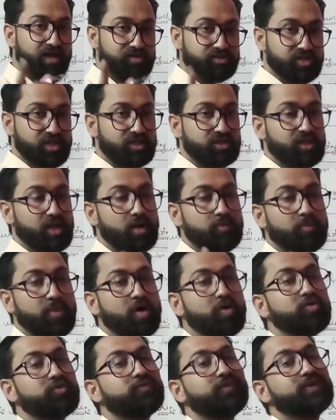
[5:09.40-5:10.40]
exact
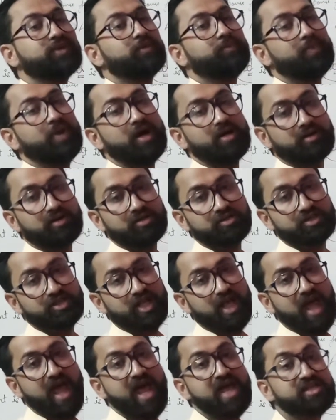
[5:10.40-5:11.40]
amount when the partner
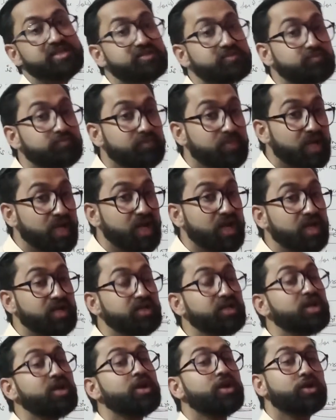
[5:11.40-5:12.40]
has
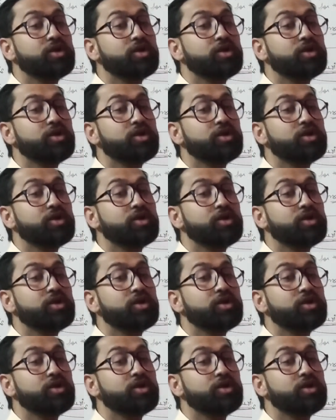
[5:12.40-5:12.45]
made